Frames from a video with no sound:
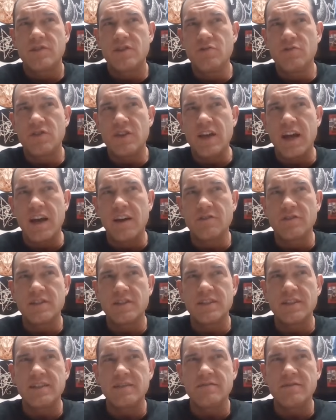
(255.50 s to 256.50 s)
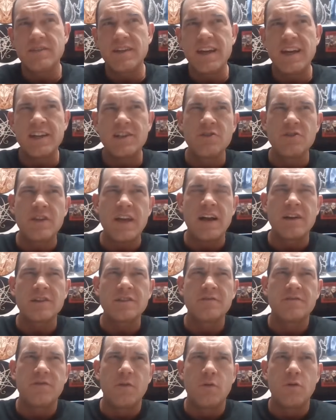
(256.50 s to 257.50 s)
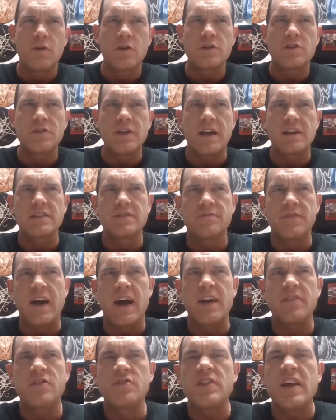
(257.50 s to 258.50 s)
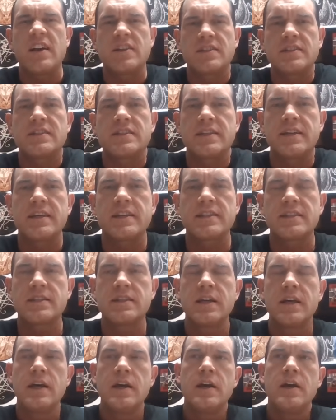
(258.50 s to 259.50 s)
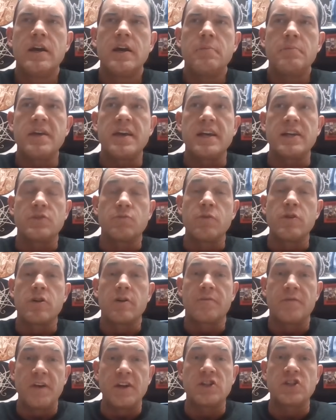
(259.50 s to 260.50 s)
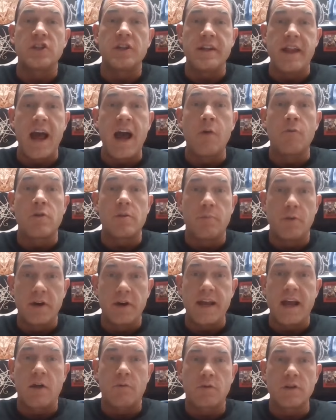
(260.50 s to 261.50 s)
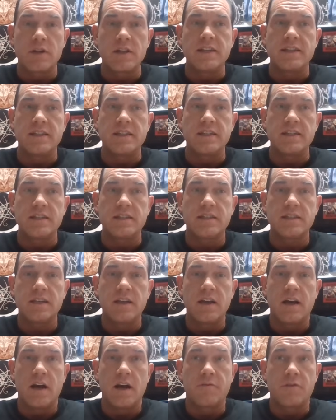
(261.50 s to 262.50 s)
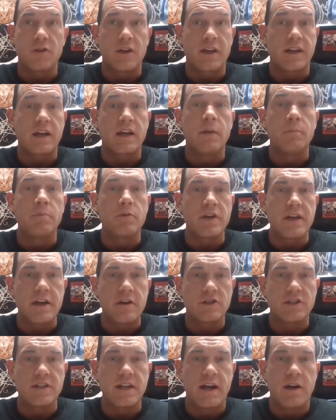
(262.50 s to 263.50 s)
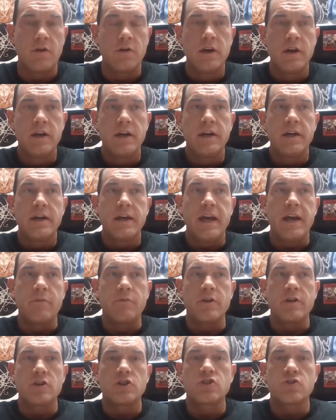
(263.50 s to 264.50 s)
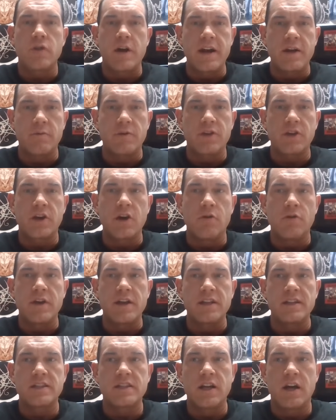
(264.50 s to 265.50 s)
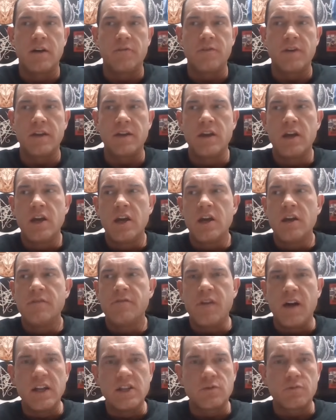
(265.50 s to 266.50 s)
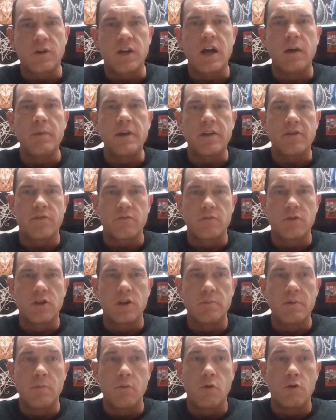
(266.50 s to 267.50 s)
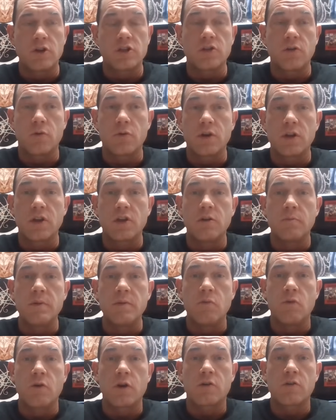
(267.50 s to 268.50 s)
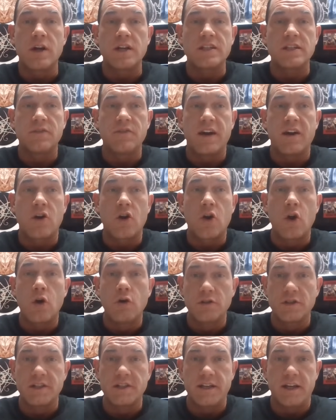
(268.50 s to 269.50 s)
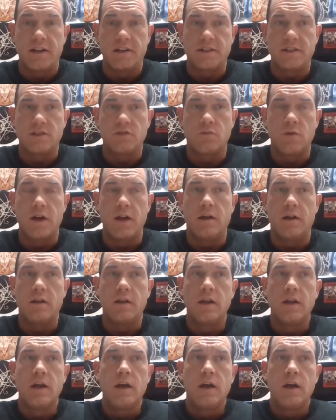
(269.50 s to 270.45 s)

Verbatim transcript: 2000, yeah, 2004, 2005, 2006, because we're officially now we're putting out releases uh, for like a couple years now, and we were trading with Agonia and stuff, and funds were coming through a little bit more, so we're a little bit more aggressive on our wholesales as well.